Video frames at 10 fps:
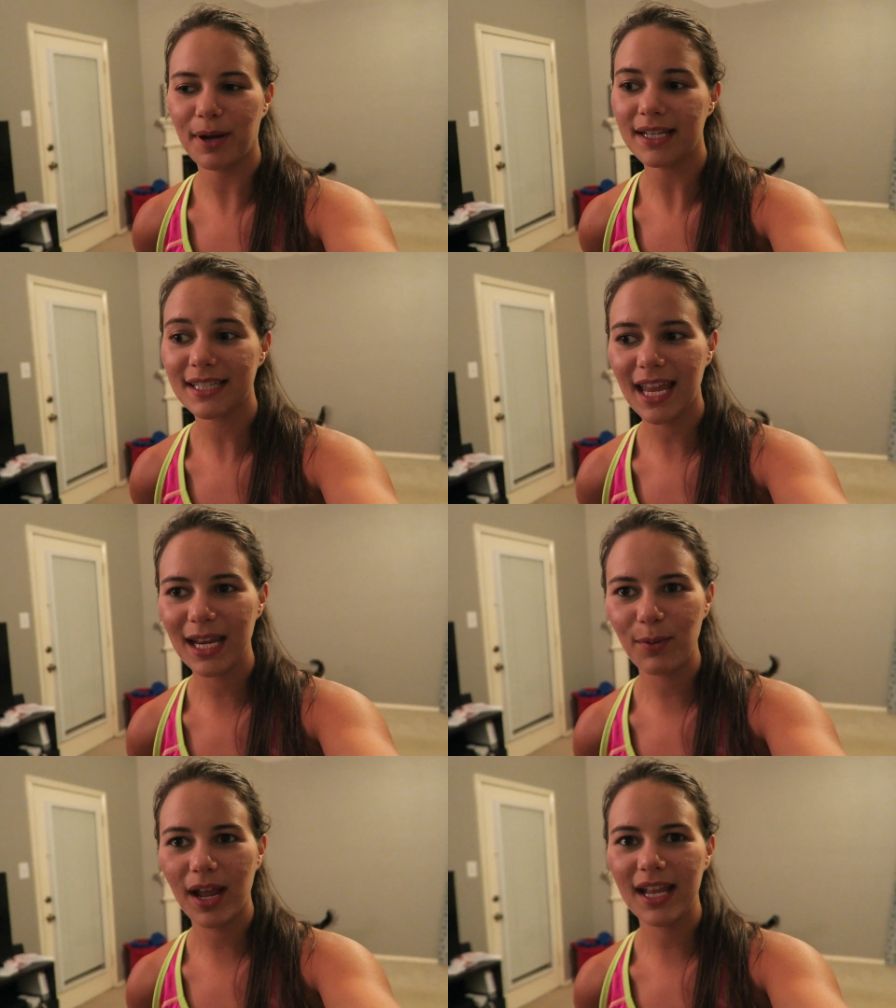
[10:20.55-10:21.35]
But
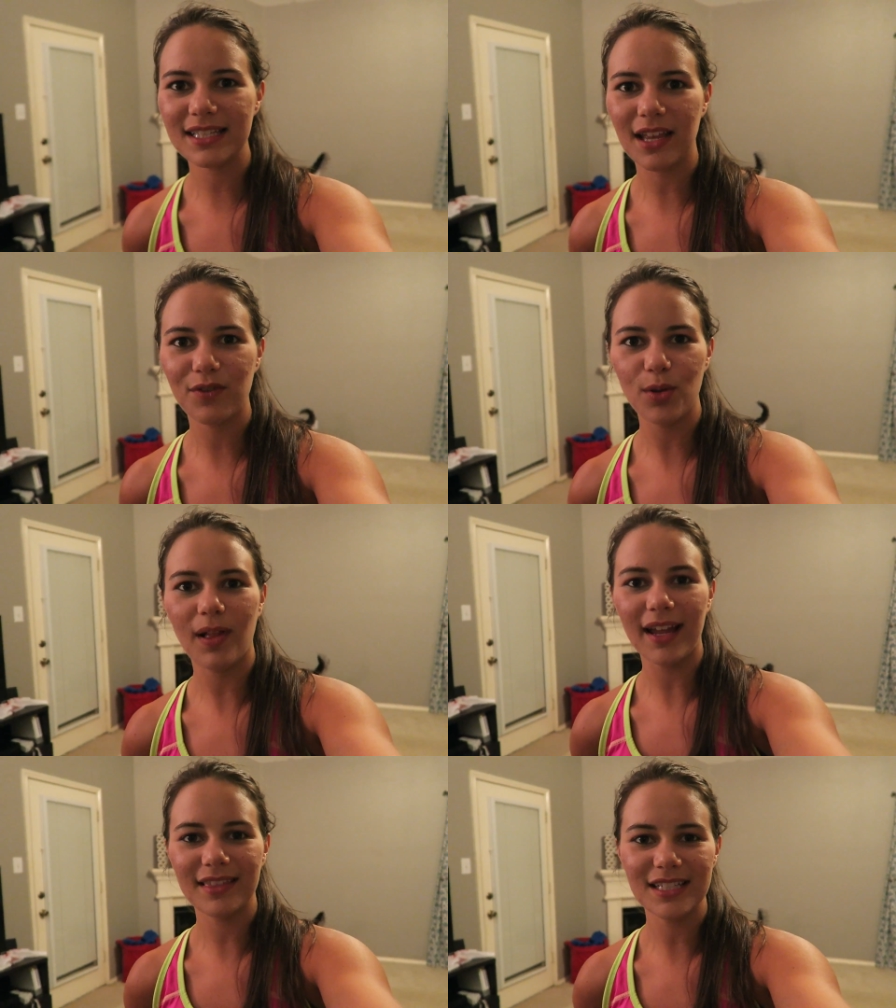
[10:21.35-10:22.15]
anyways, if you
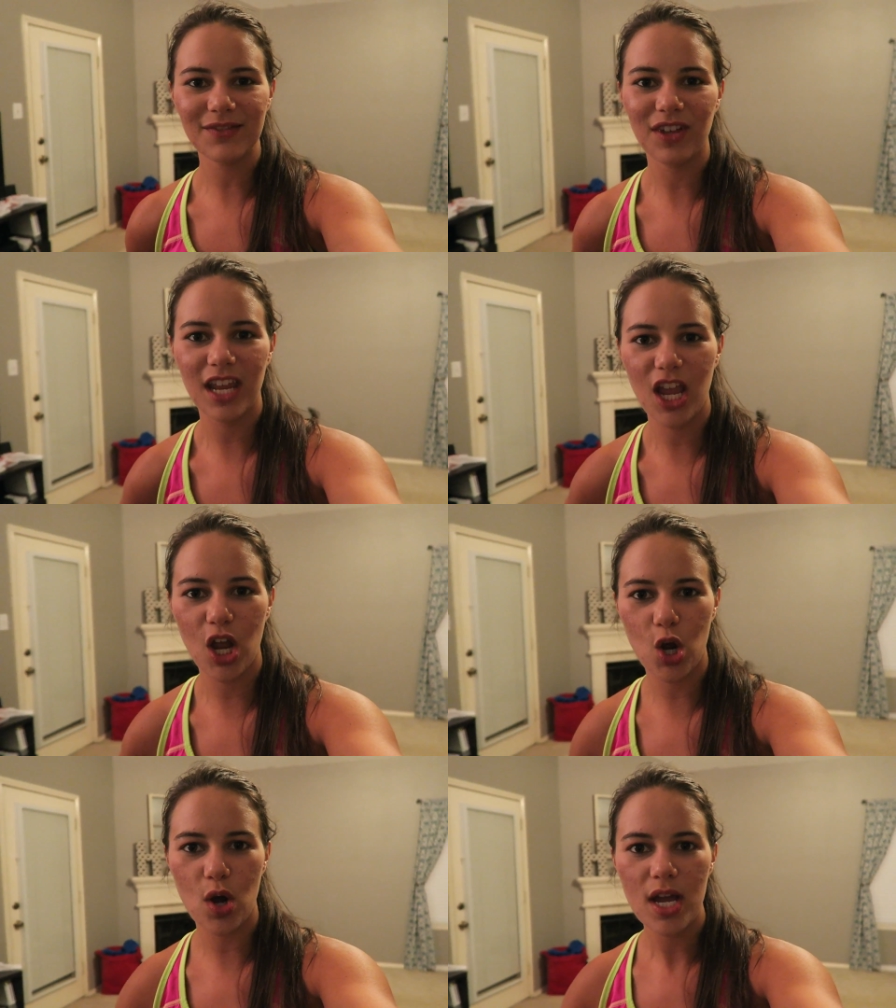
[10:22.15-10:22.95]
like this
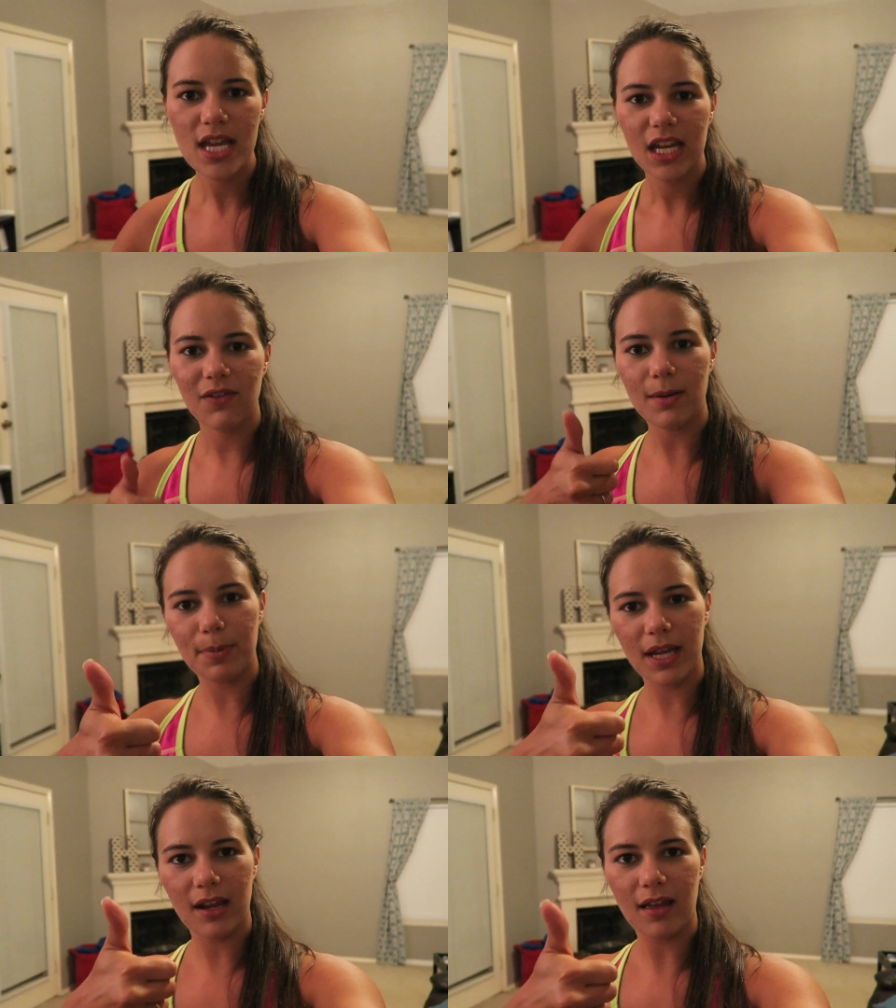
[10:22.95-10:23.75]
video, give it a
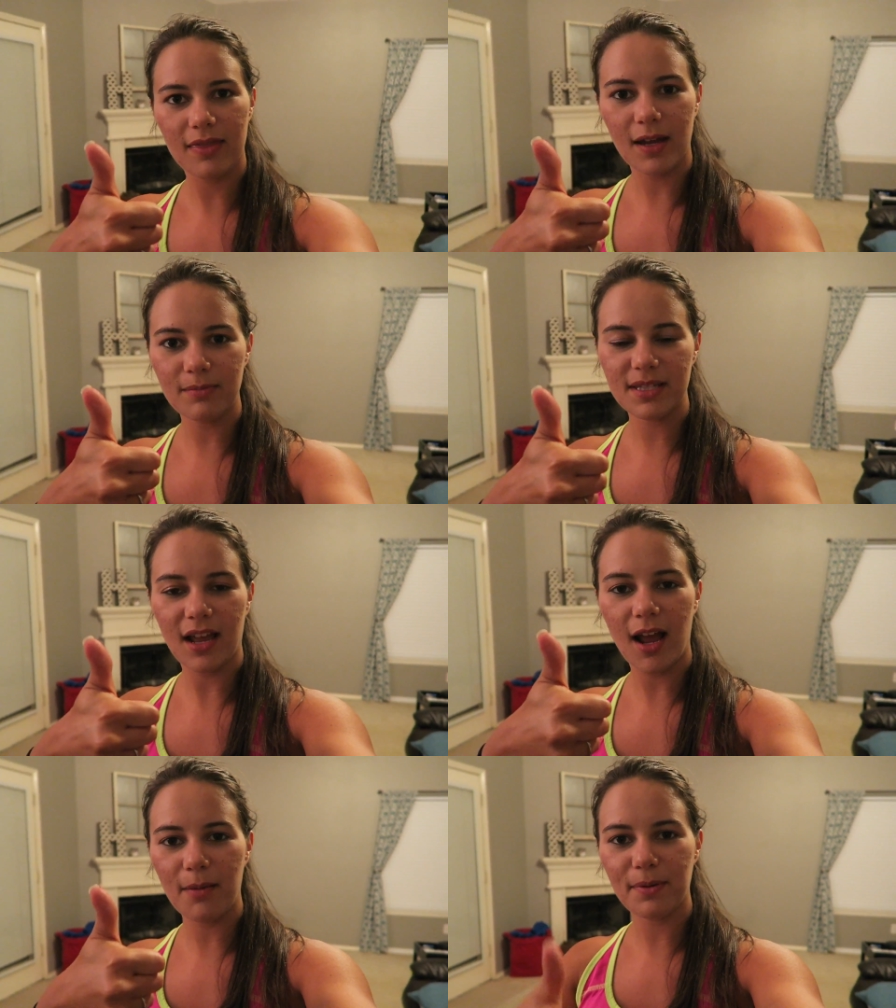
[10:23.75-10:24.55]
big thumbs
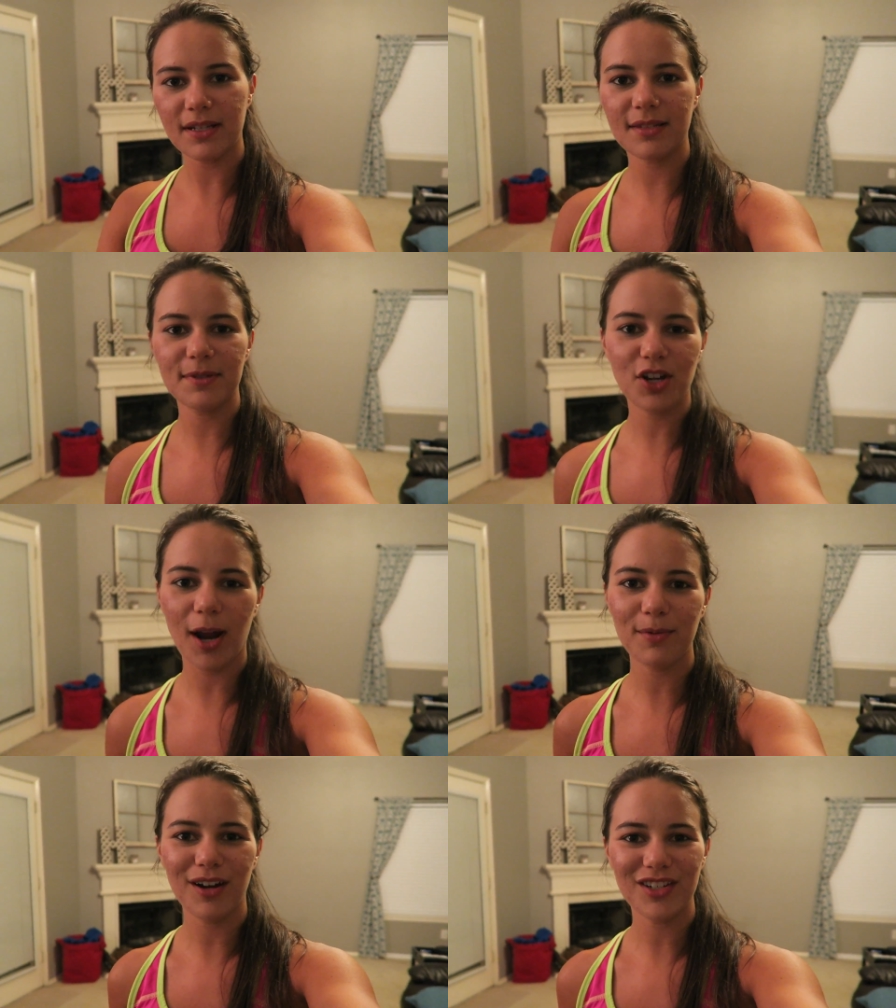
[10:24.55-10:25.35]
up,
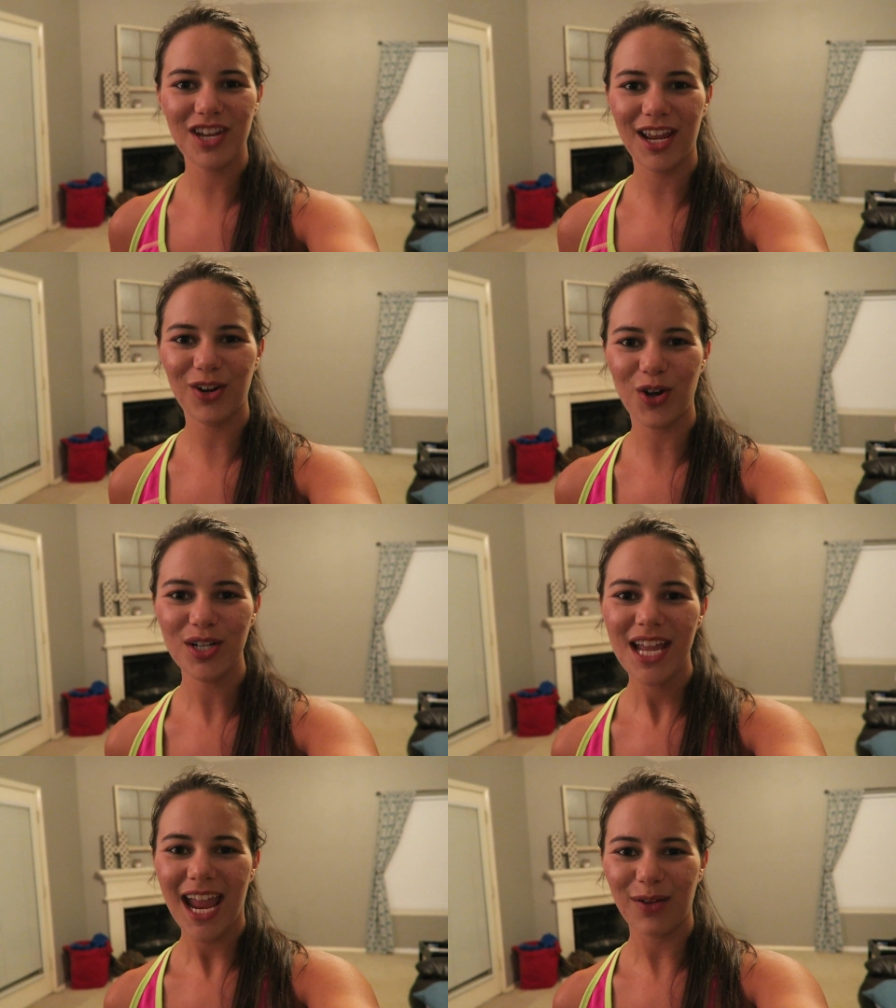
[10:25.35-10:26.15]
subscribe to our channel,
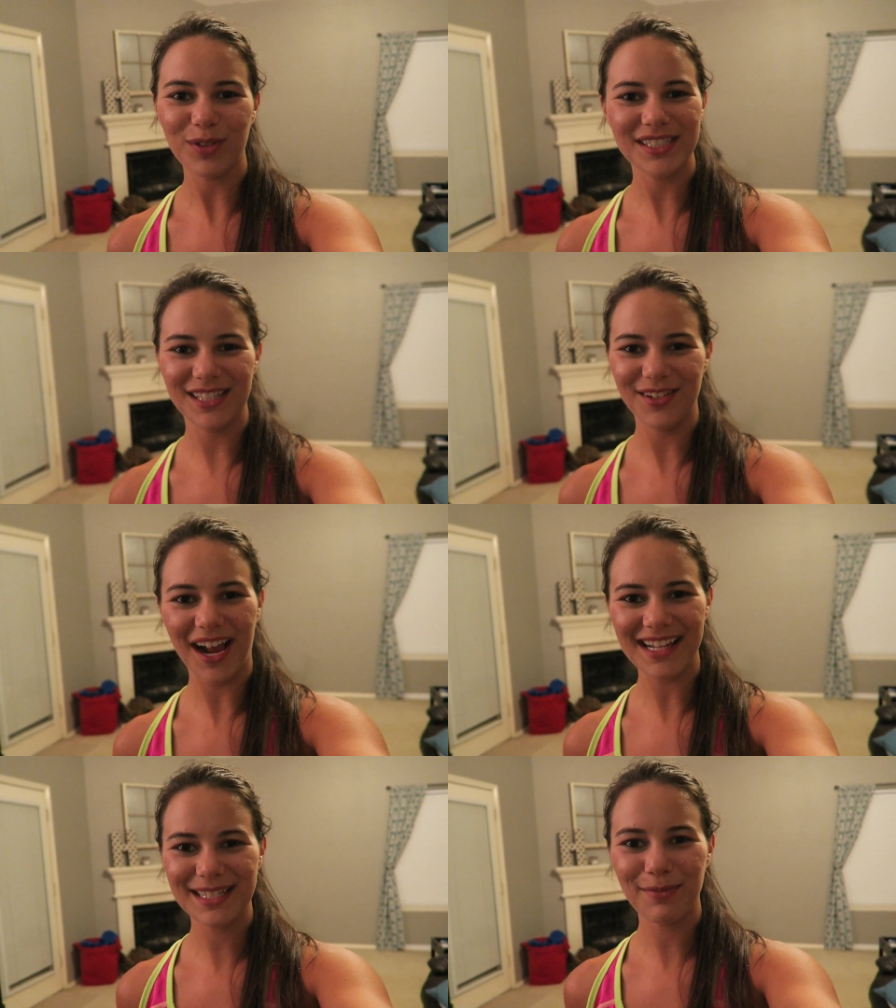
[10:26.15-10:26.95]
and we'll see you
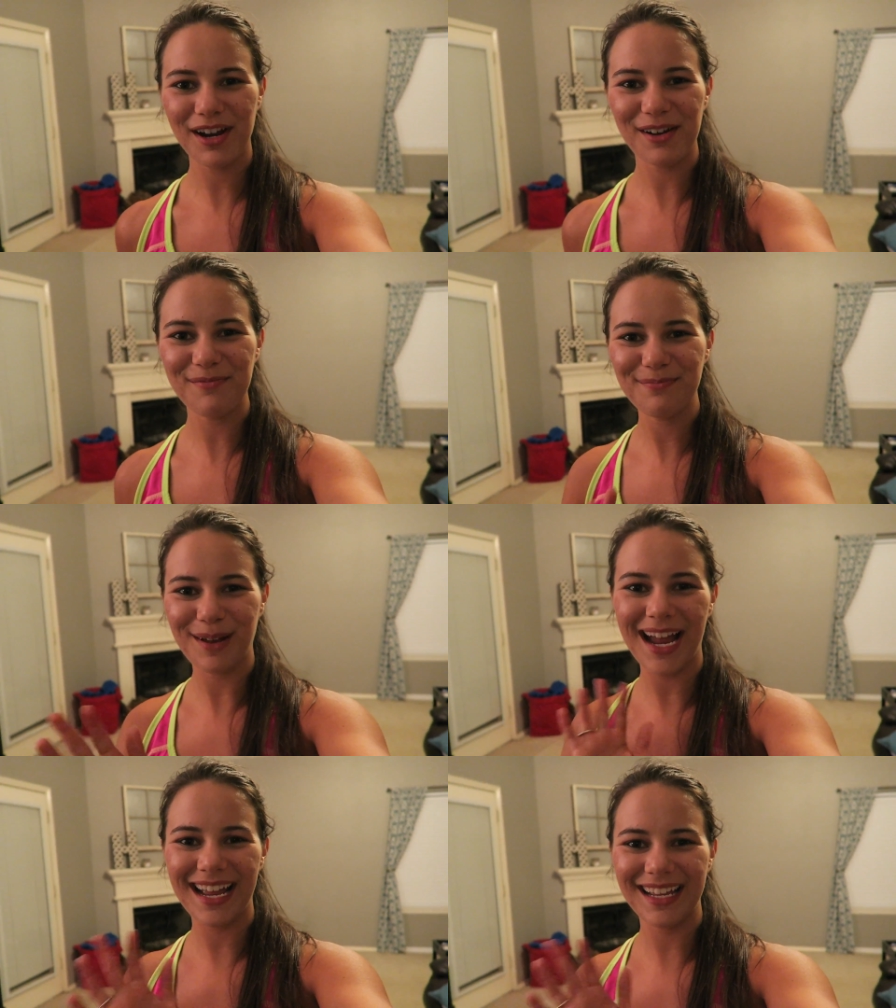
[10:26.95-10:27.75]
guys tomorrow.
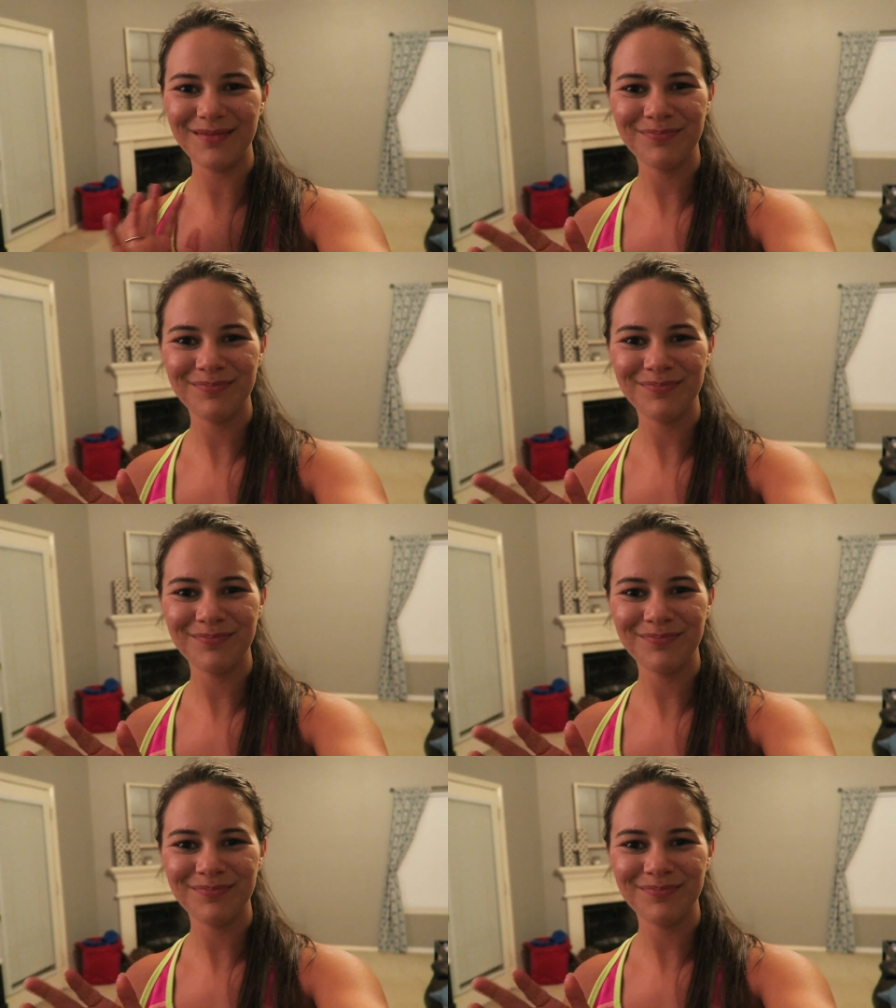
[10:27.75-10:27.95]
Bye.